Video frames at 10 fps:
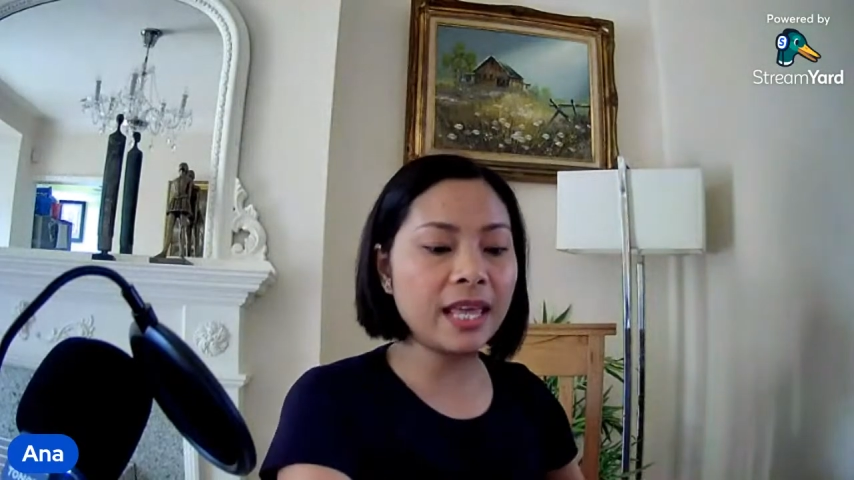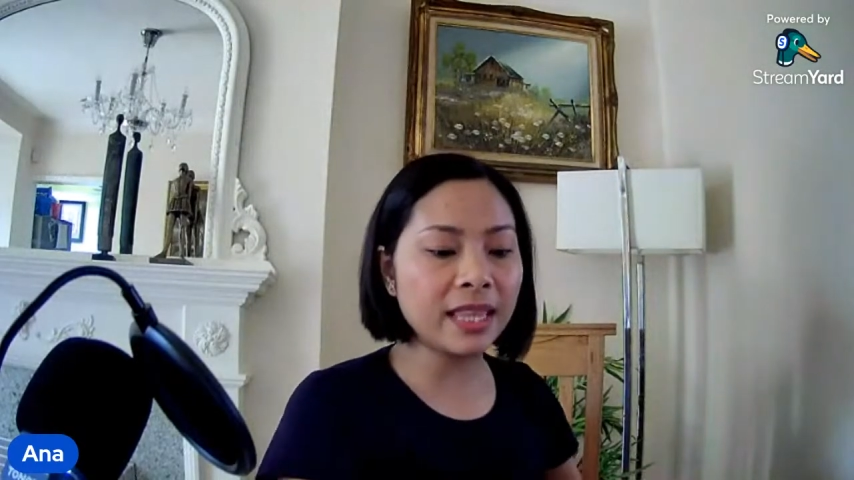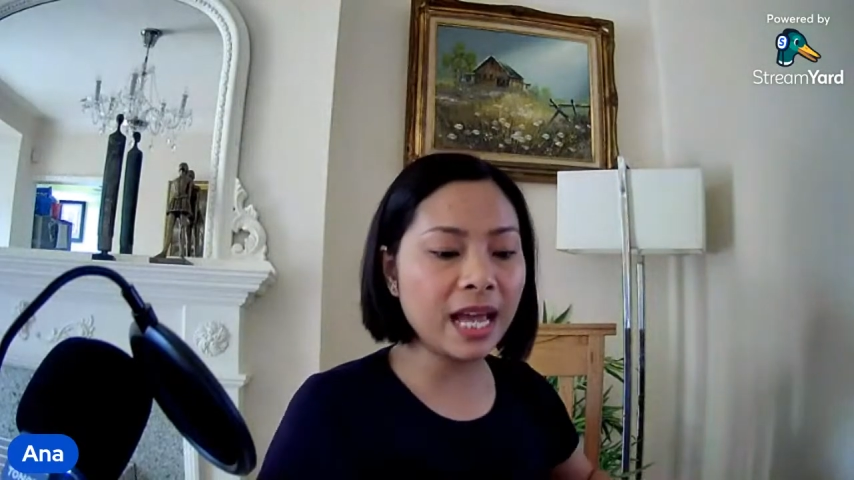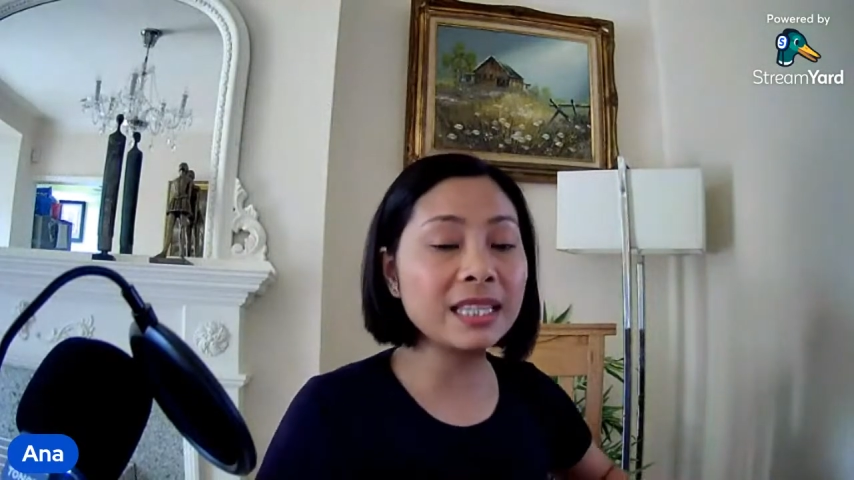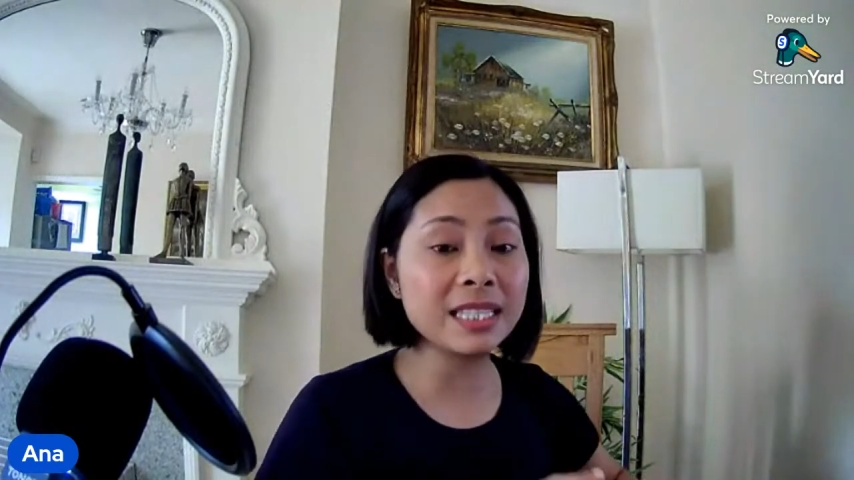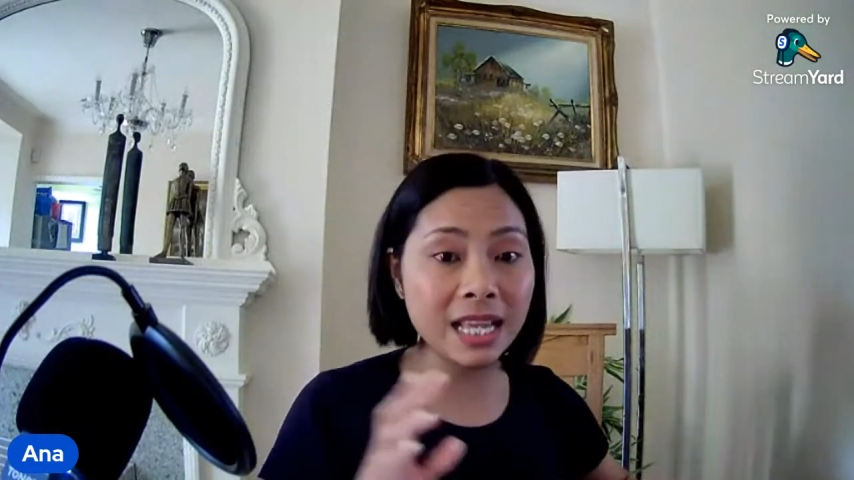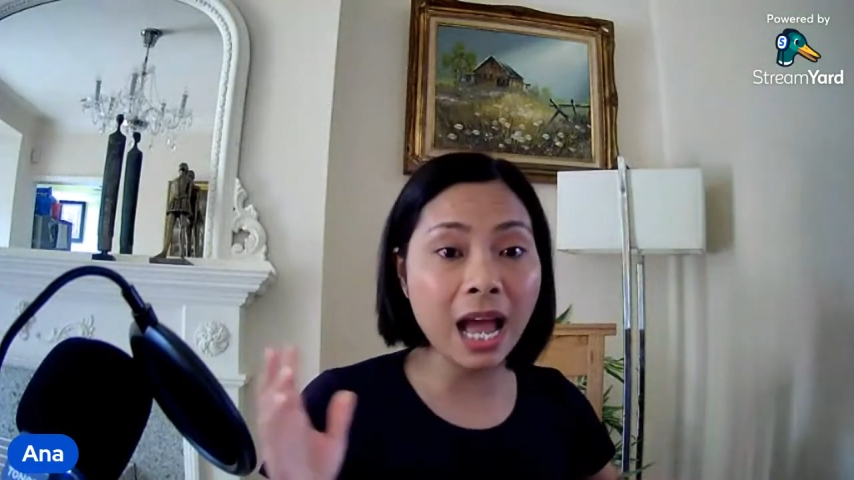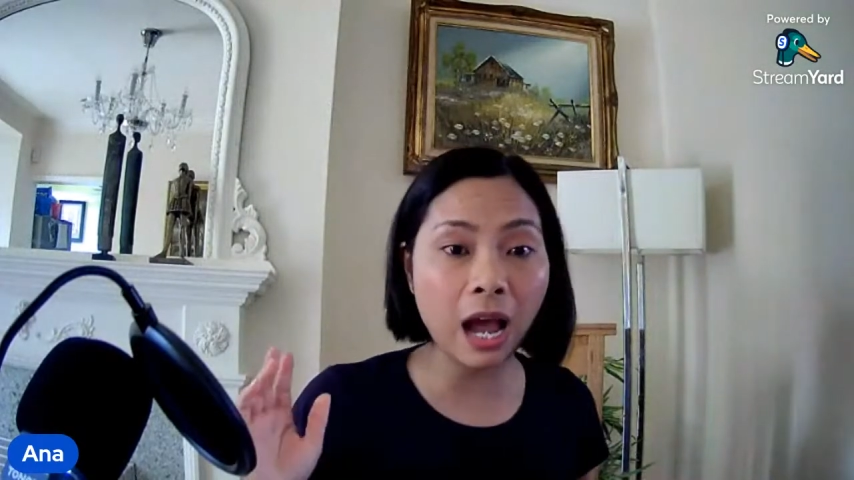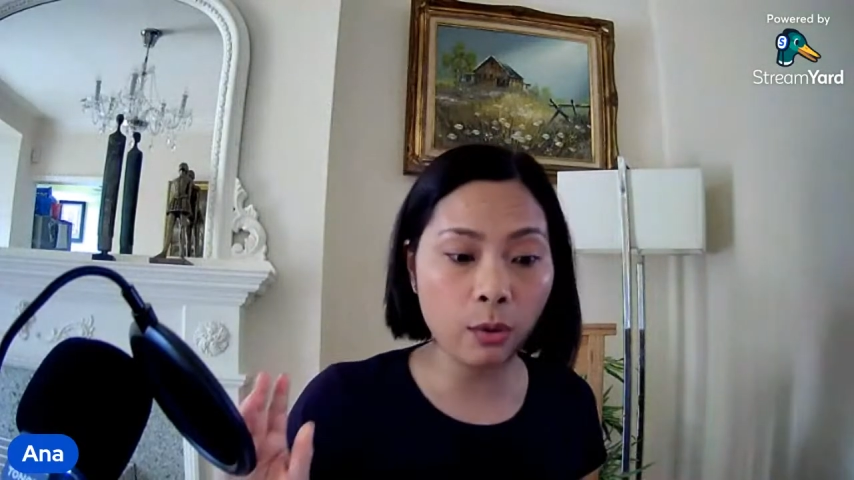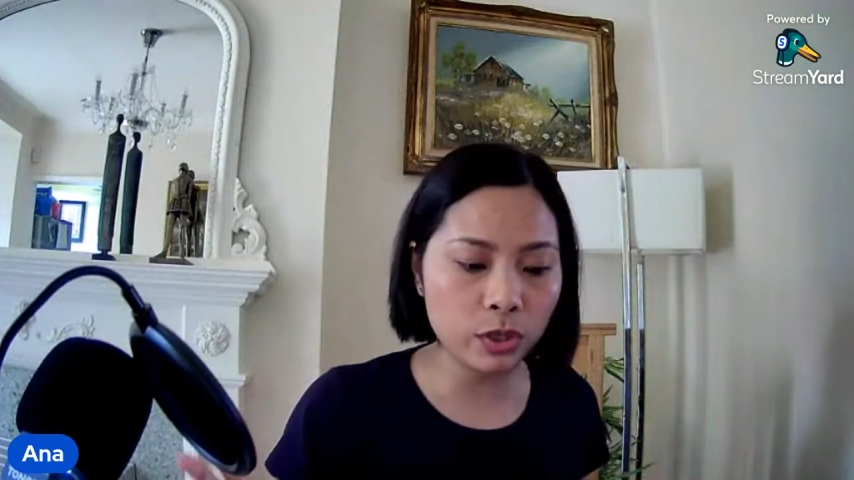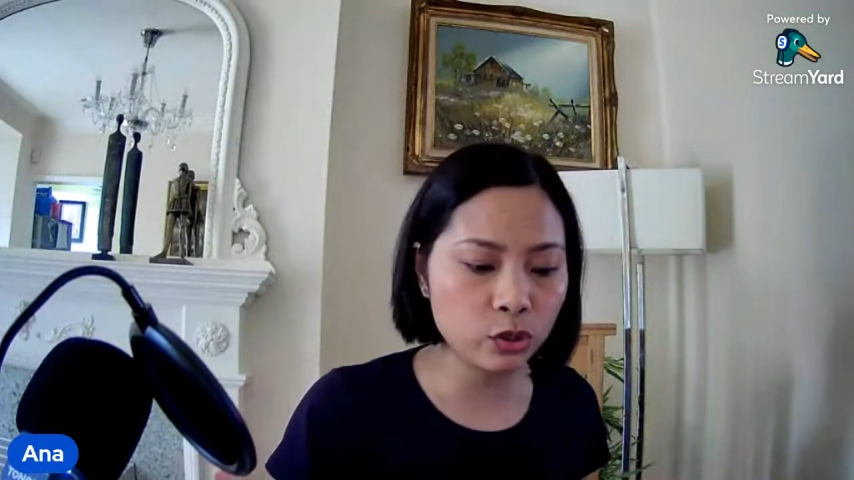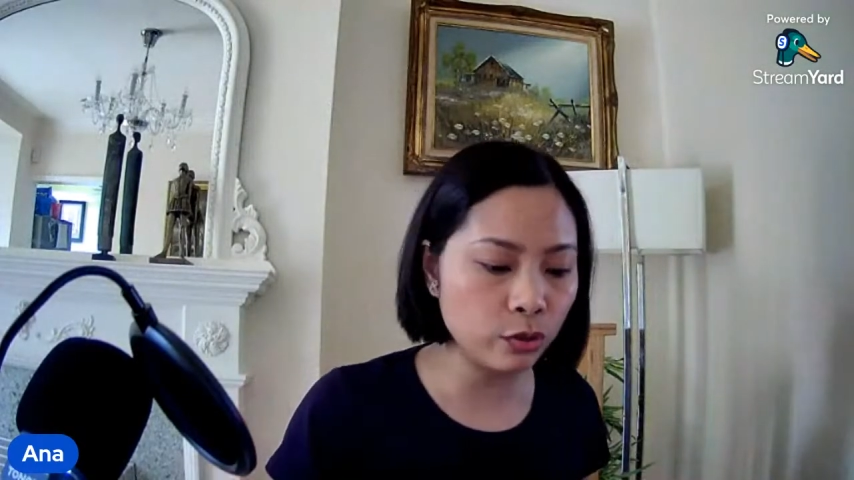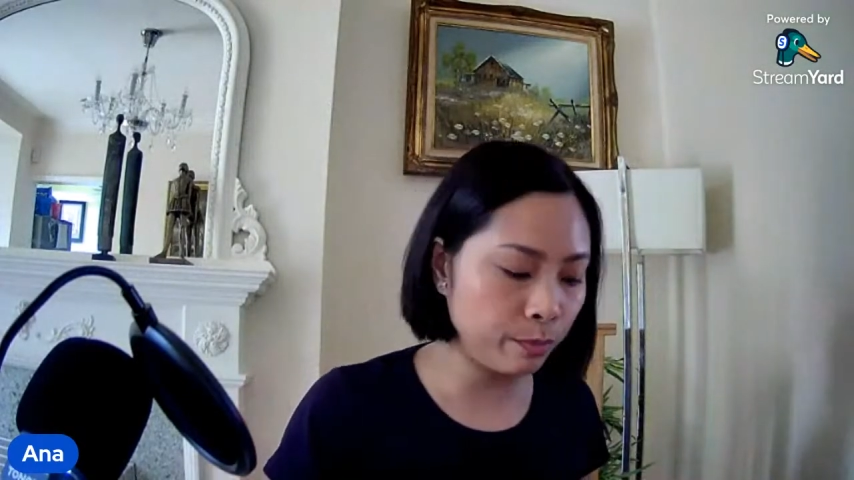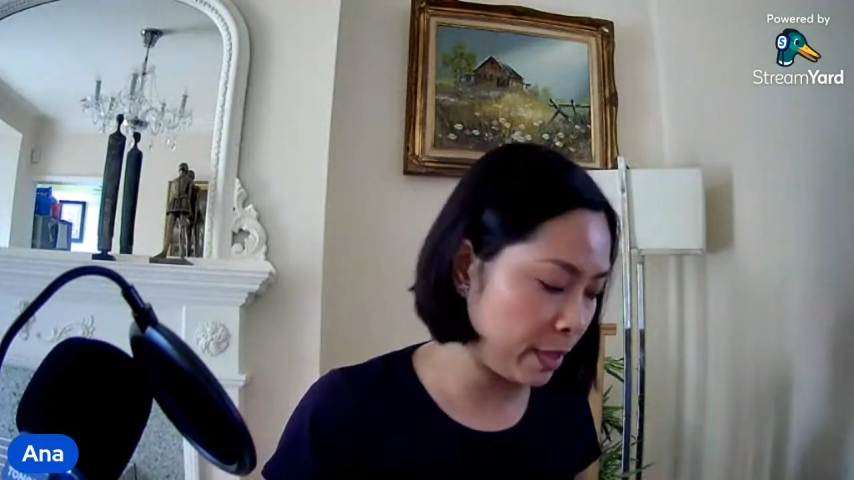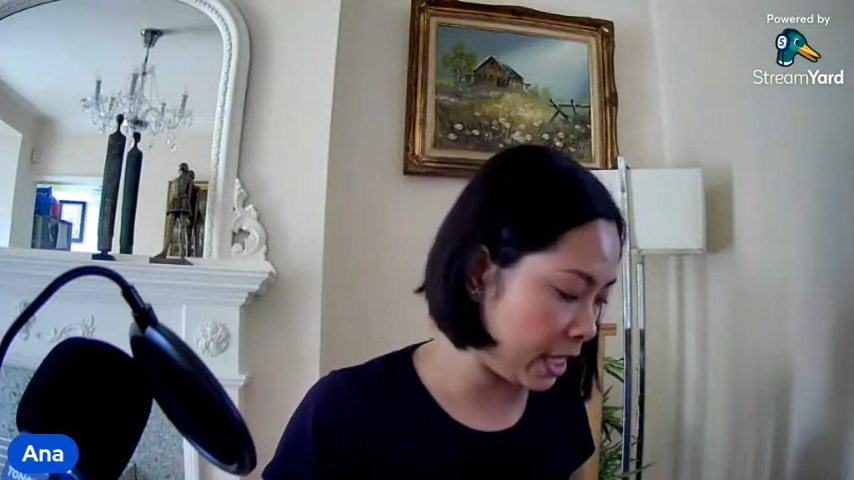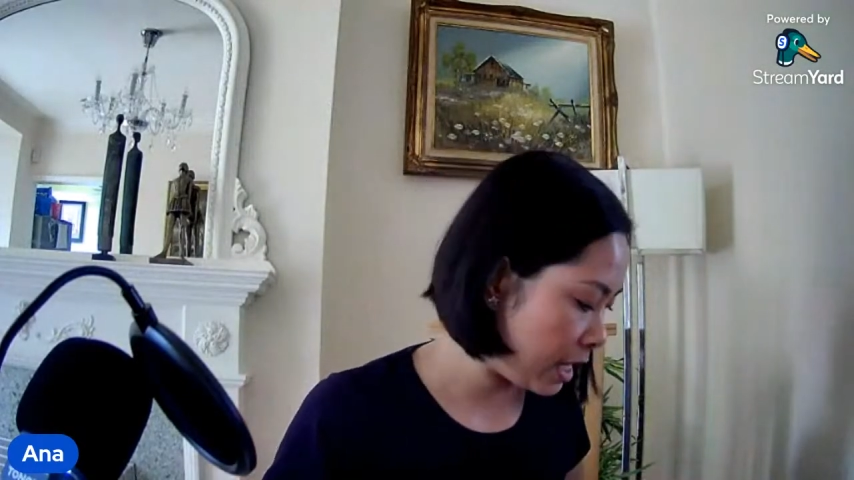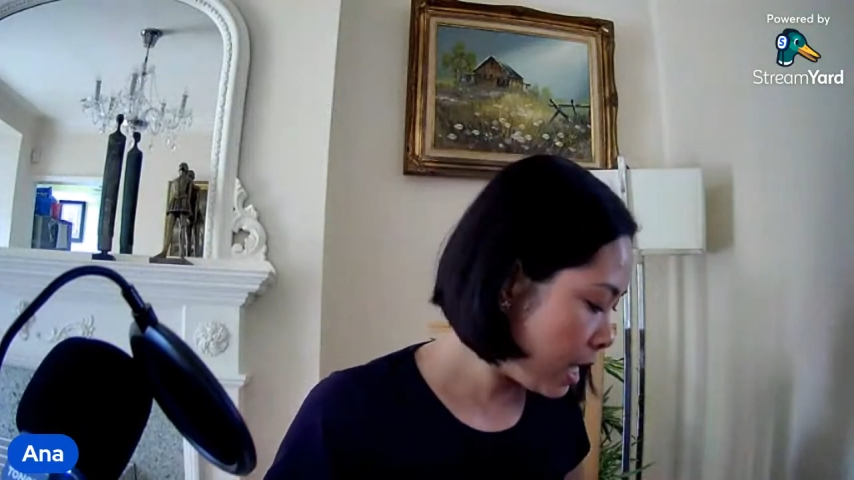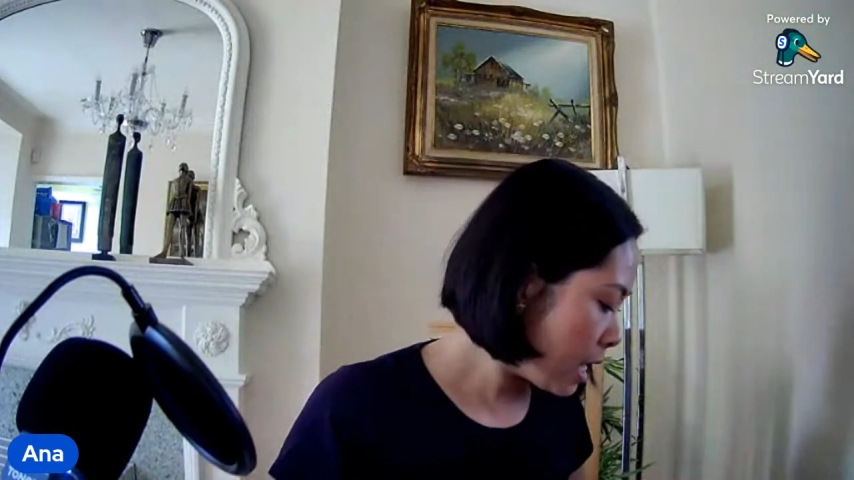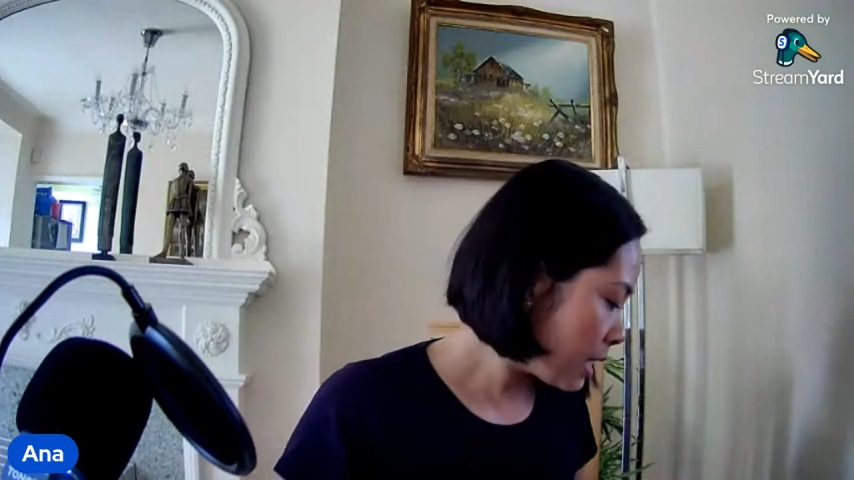and that's how it should be.